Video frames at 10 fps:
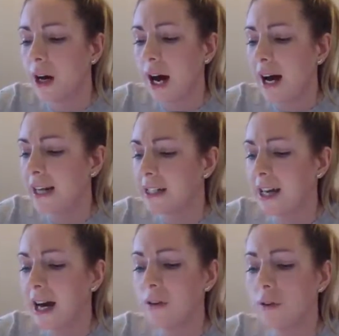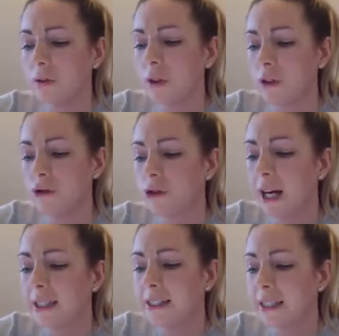I cannot
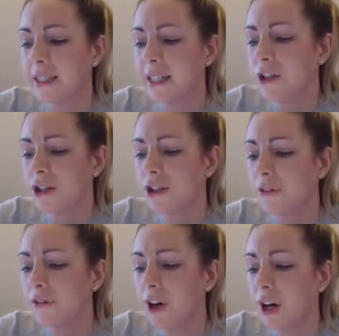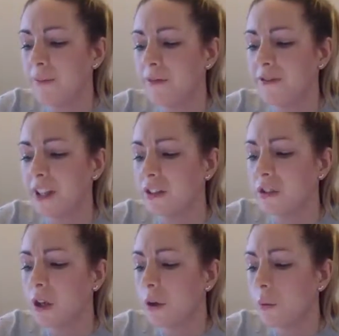contract into the firm fist